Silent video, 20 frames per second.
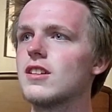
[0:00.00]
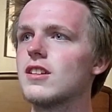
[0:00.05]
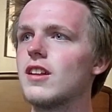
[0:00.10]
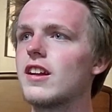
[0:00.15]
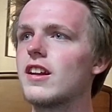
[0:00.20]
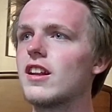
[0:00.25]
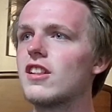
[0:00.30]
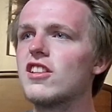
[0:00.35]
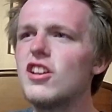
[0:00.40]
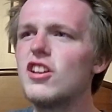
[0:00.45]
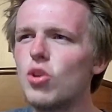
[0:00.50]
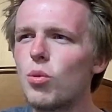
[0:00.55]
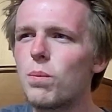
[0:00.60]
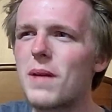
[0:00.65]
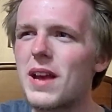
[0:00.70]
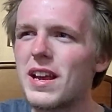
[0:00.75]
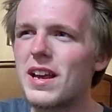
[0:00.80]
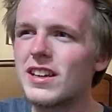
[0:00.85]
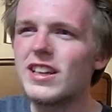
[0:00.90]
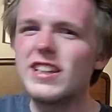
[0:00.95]
a little
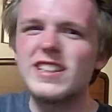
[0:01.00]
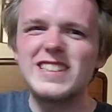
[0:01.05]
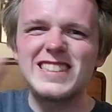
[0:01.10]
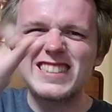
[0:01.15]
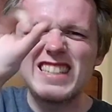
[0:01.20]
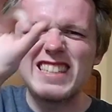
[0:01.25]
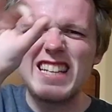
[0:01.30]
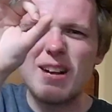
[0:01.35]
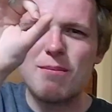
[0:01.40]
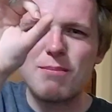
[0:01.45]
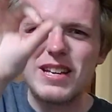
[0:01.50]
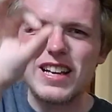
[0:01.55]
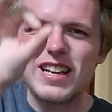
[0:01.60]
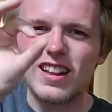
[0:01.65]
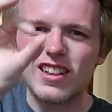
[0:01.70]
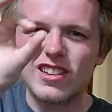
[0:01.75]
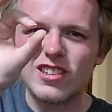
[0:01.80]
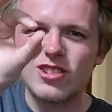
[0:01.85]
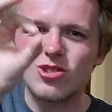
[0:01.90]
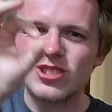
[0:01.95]
bit. You just need to be a
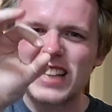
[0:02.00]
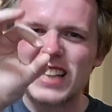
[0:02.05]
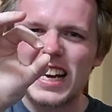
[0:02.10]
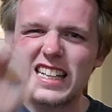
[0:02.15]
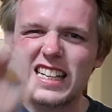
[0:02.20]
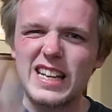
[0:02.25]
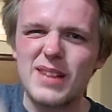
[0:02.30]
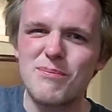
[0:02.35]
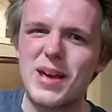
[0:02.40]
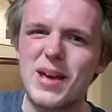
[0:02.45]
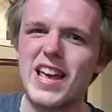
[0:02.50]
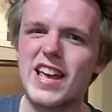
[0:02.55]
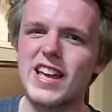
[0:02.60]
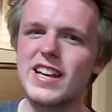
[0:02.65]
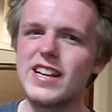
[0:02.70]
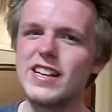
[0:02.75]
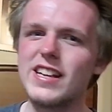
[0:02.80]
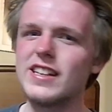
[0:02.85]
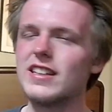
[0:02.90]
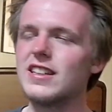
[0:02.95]
little tiny bit.
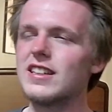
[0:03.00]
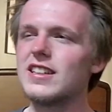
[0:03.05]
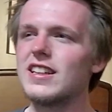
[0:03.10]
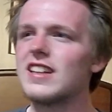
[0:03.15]
That's all.